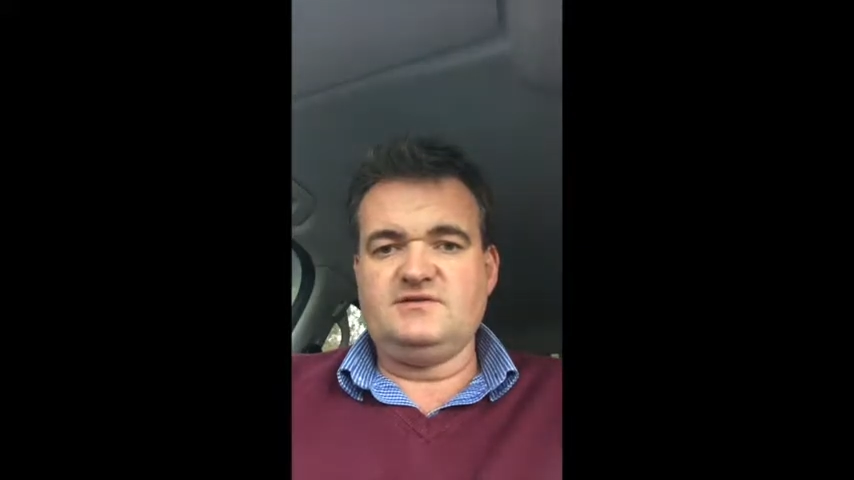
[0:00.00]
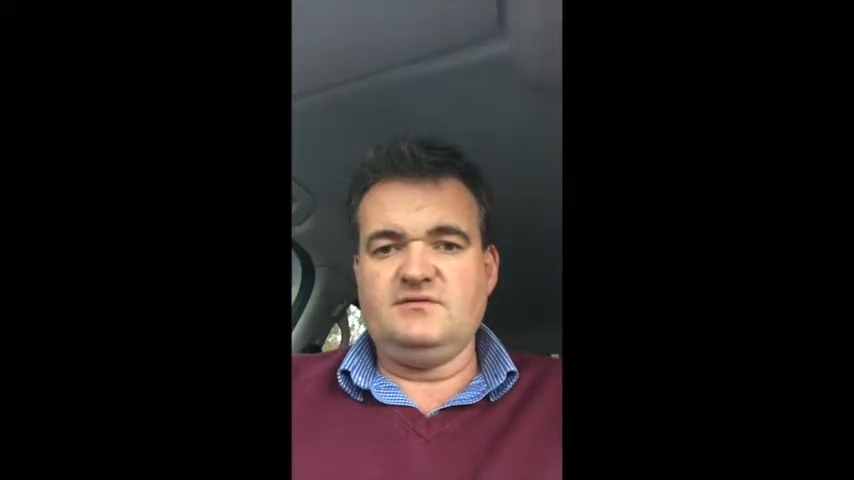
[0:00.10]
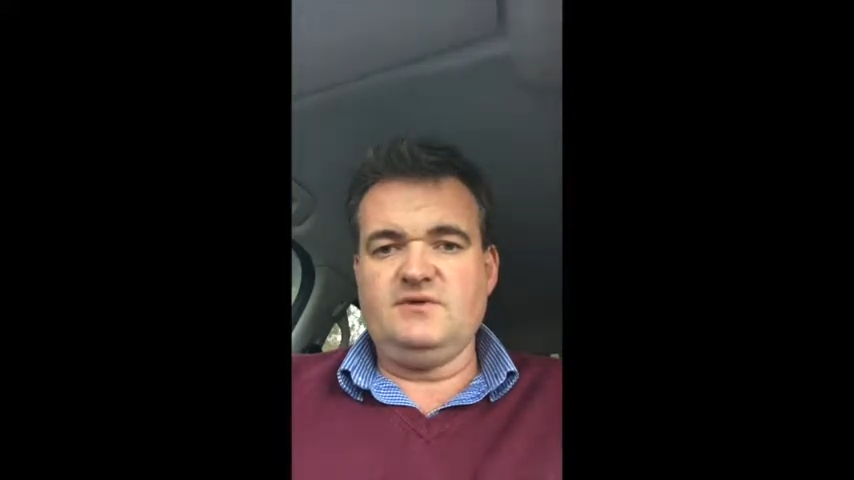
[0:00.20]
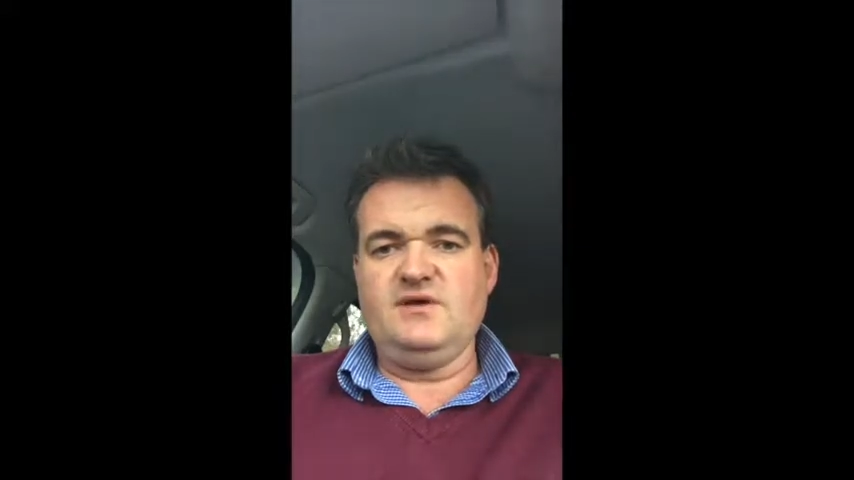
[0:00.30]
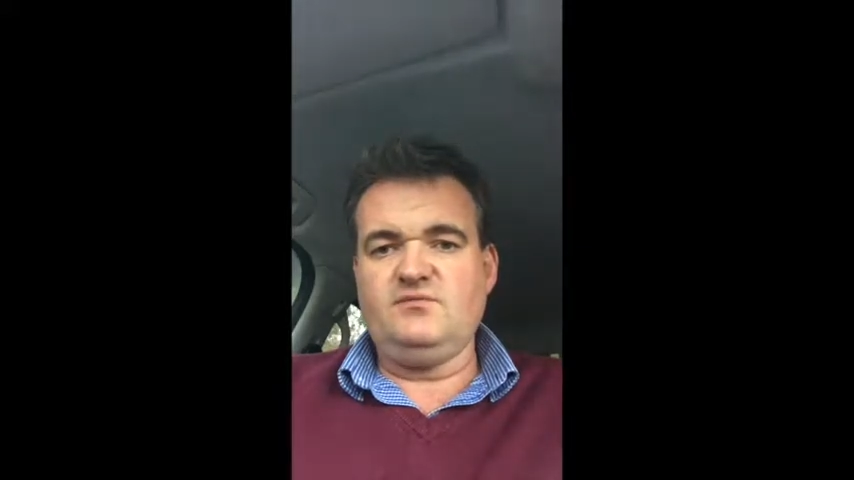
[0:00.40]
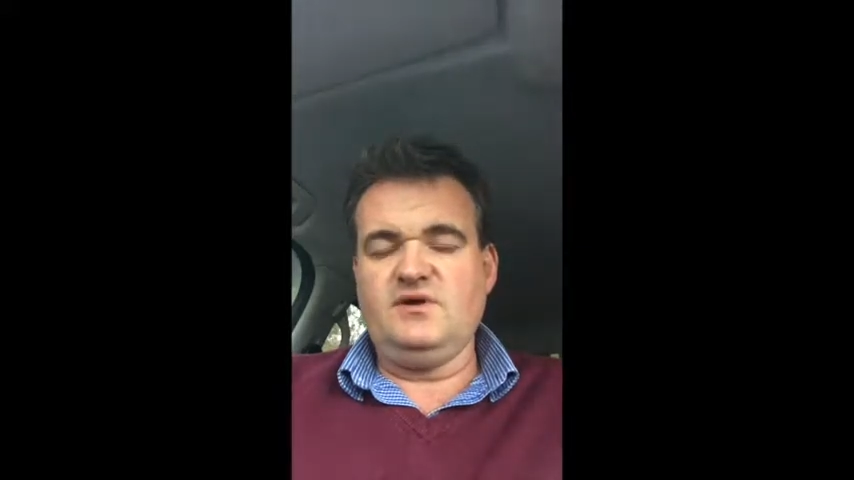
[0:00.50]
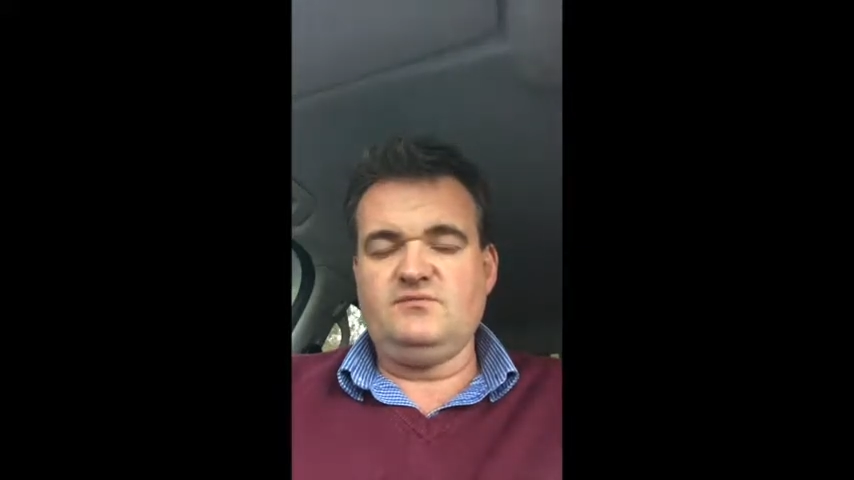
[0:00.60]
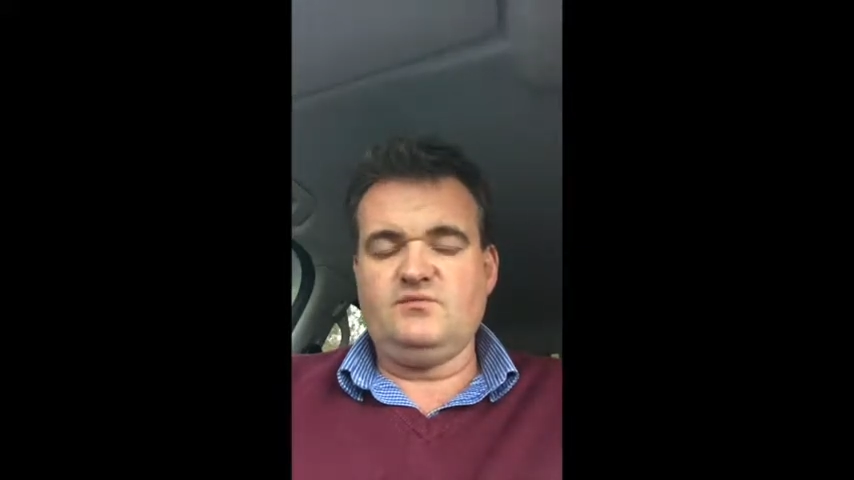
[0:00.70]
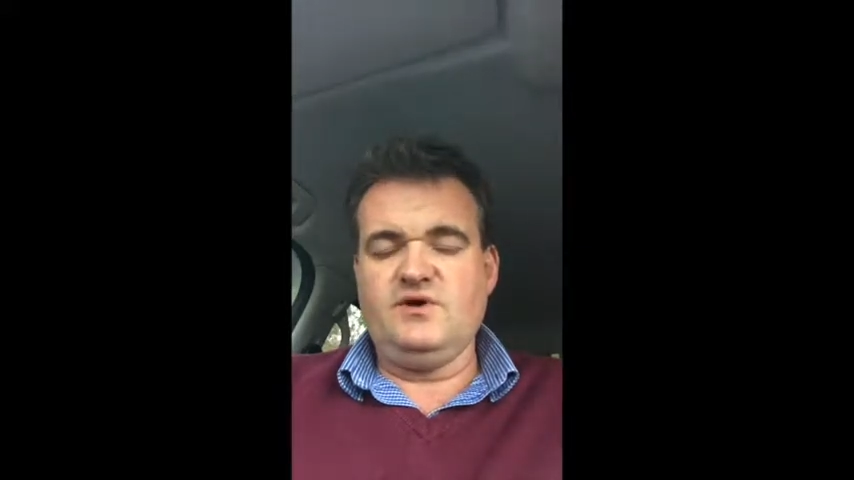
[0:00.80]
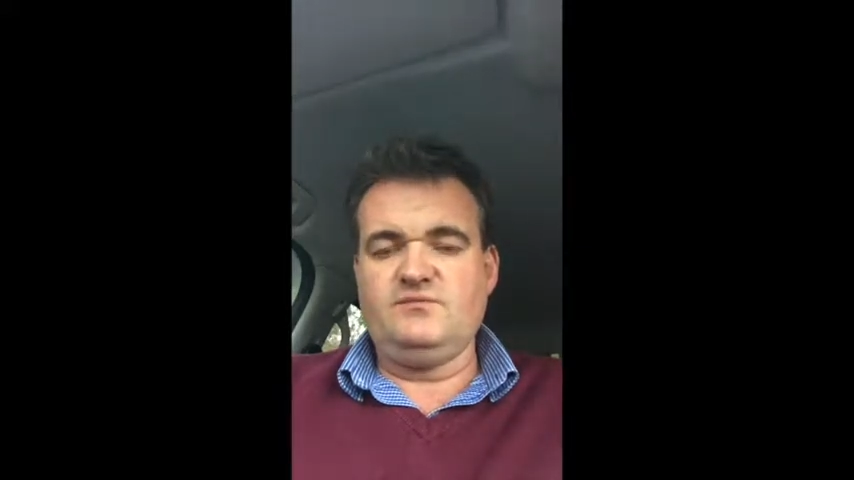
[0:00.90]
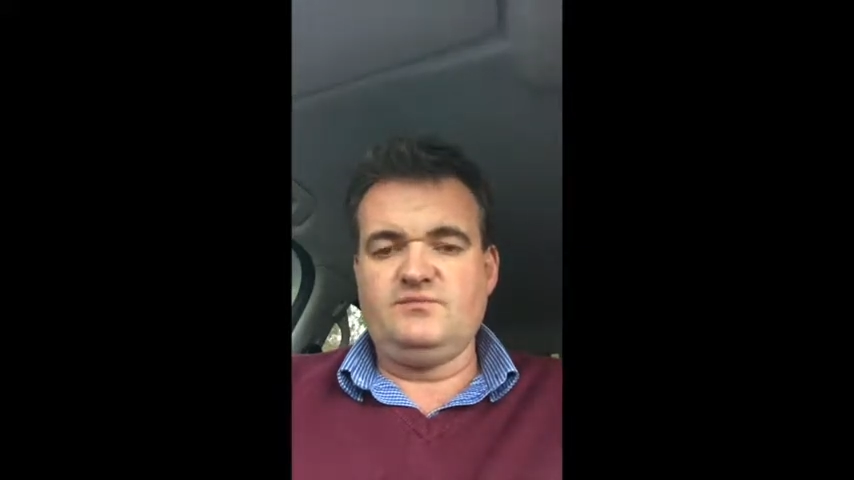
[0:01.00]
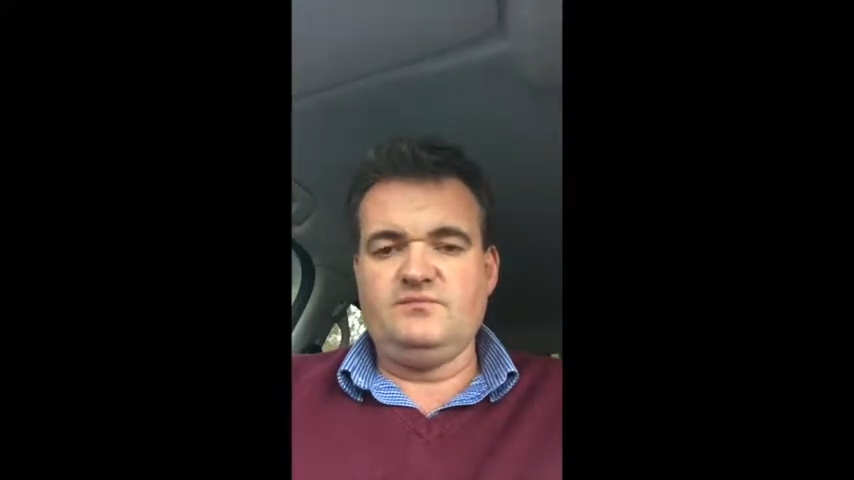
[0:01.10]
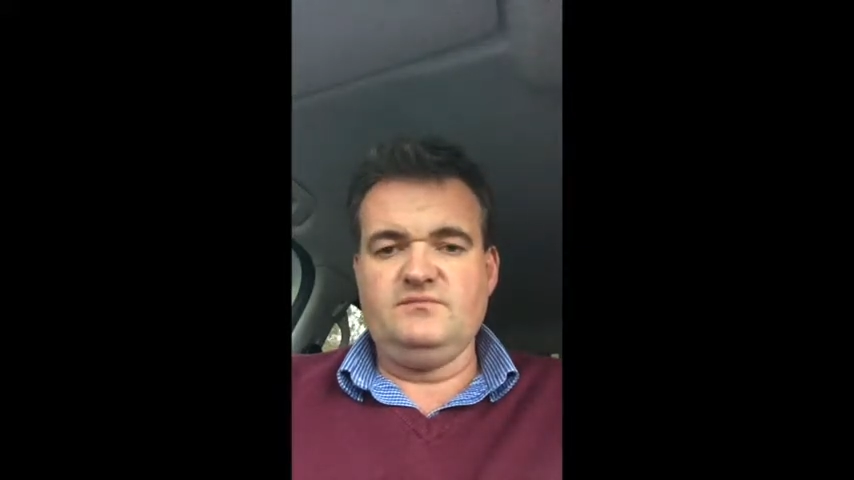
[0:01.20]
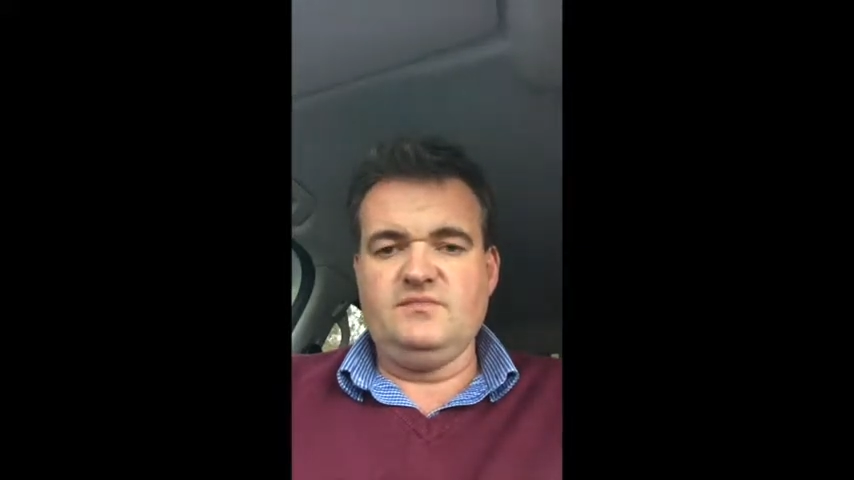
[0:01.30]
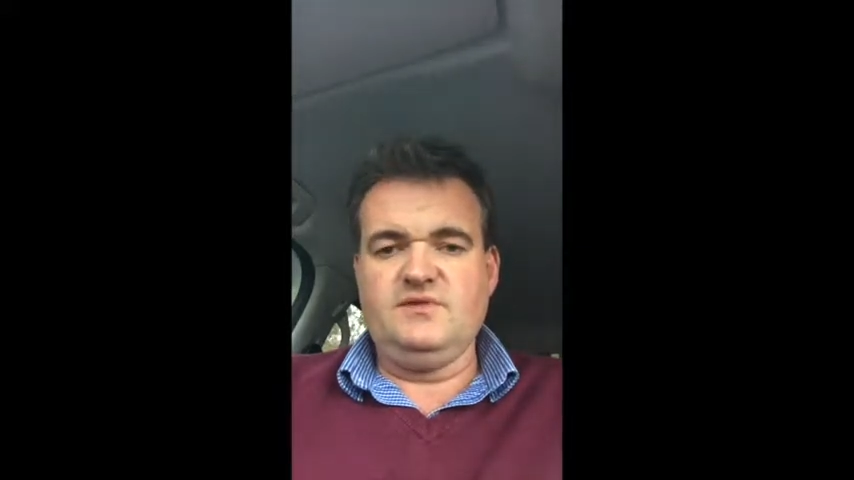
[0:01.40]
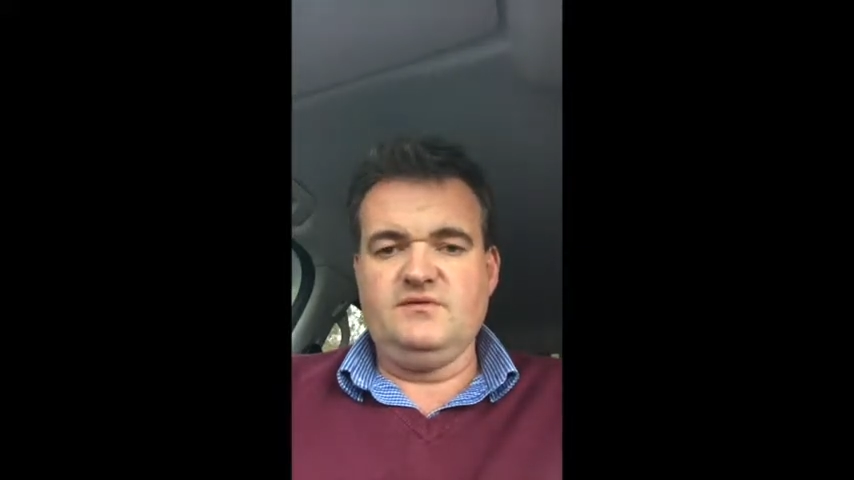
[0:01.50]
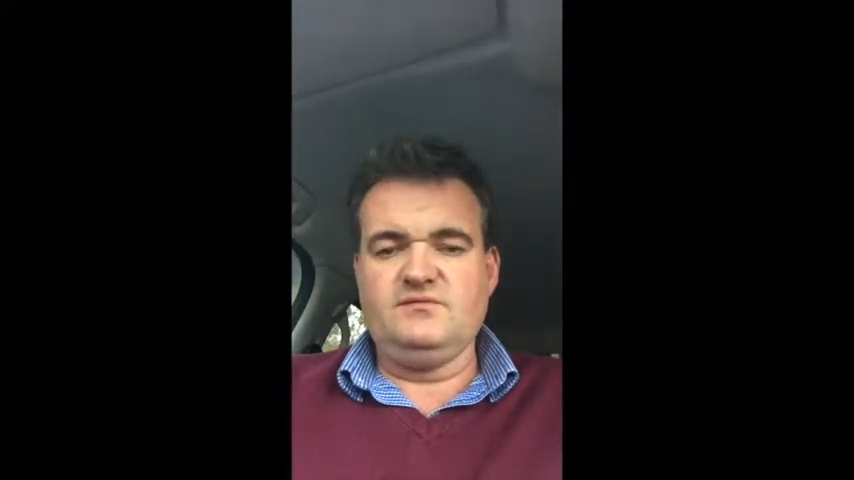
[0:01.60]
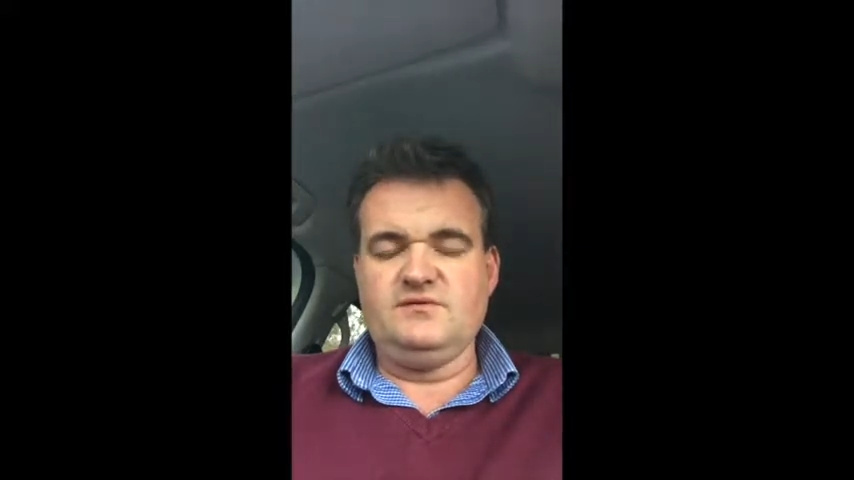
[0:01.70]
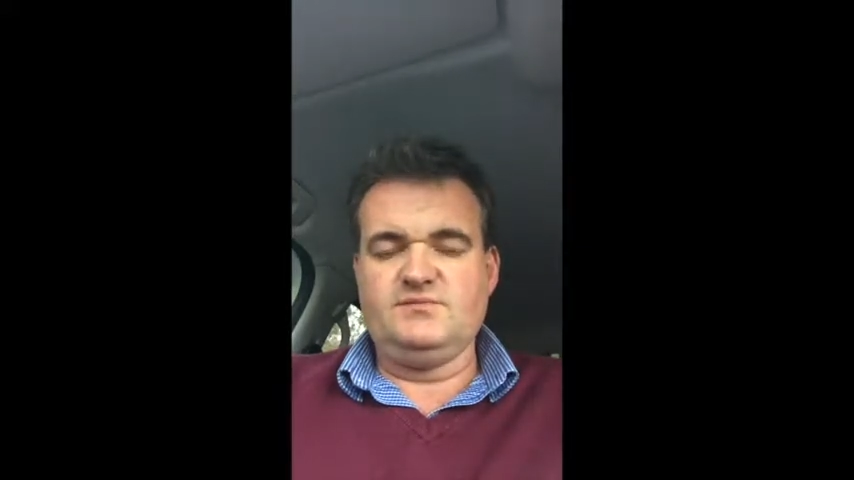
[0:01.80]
So it went the